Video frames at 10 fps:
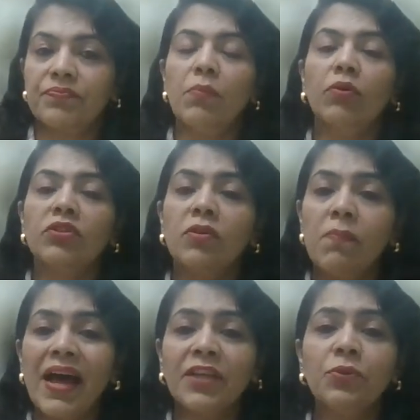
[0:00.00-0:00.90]
both
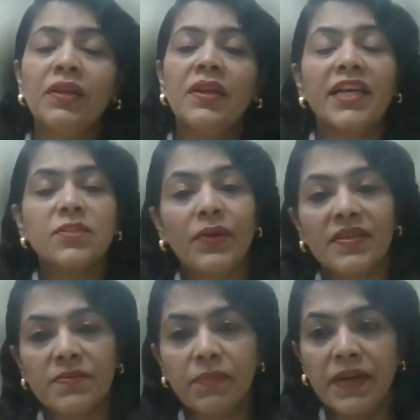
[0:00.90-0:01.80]
manual as well
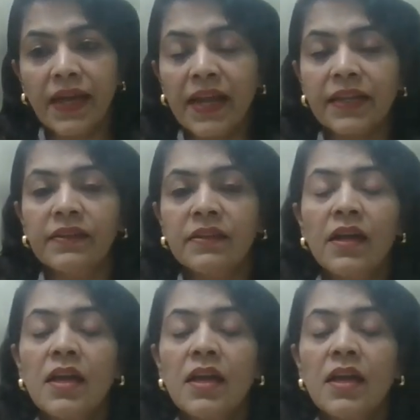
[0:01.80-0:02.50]
as mechanical.